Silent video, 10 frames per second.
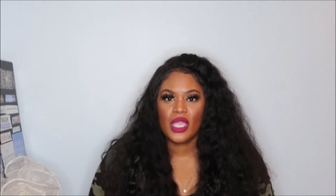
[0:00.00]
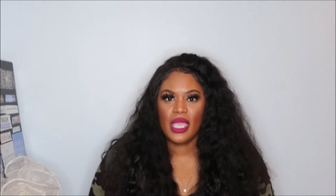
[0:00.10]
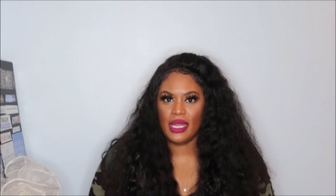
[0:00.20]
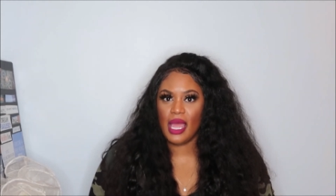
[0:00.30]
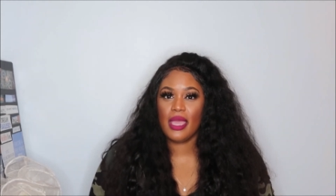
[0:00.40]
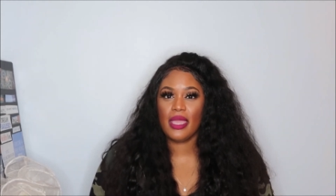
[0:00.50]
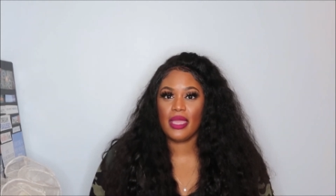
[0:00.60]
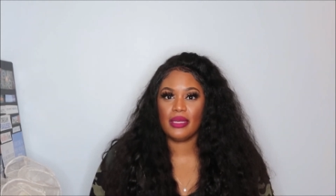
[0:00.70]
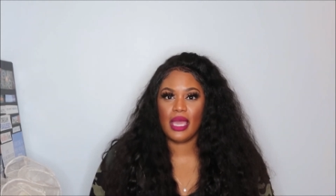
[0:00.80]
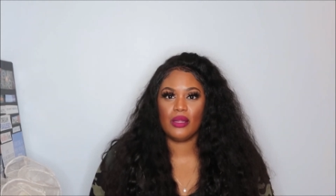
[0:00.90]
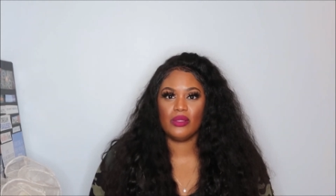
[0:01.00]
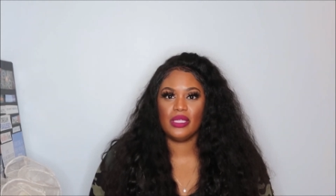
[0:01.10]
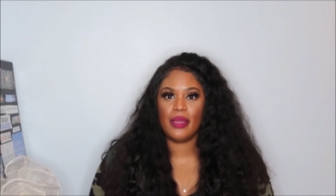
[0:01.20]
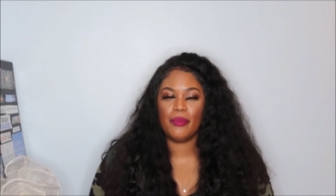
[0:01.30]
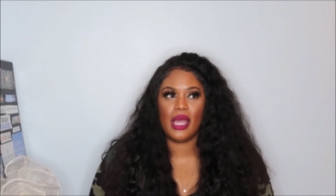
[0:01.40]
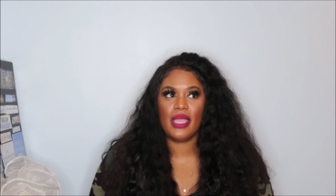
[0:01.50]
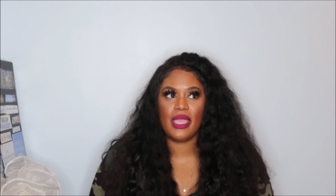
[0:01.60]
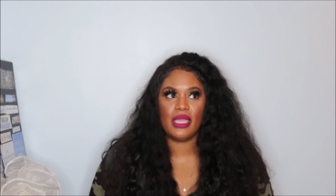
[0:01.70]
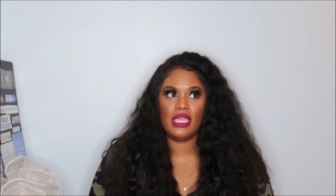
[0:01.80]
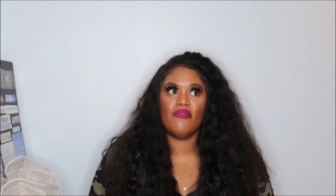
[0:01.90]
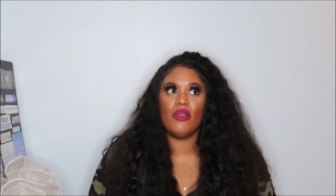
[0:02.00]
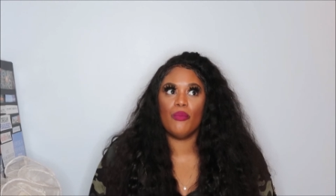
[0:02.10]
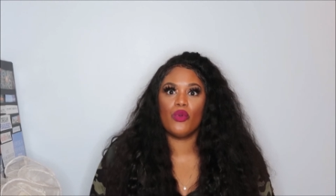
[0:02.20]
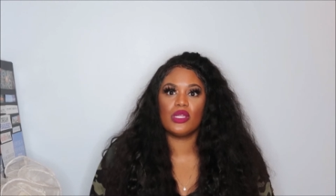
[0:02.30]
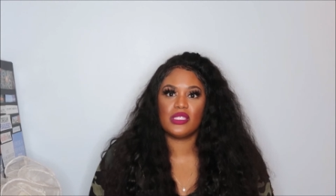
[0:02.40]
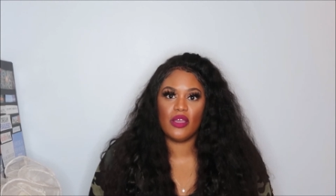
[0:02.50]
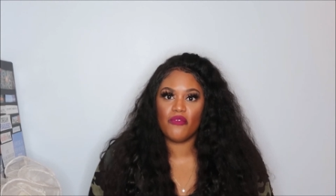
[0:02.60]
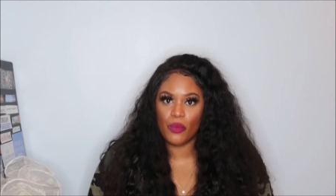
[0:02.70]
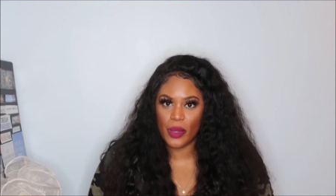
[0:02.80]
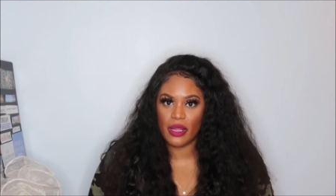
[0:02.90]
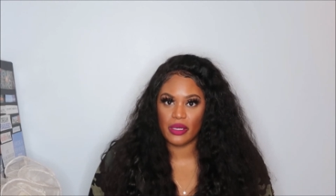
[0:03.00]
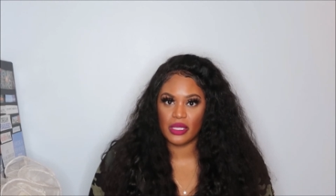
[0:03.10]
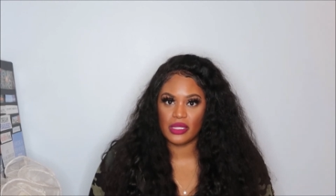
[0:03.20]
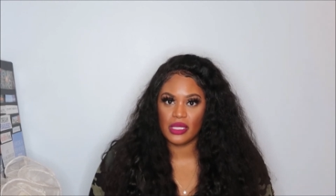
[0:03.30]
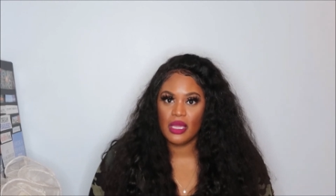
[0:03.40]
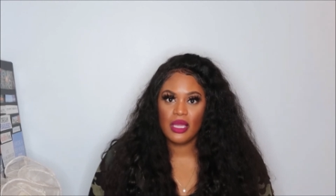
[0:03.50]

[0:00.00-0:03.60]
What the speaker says: And I had, not only that, but I had even more self-awareness.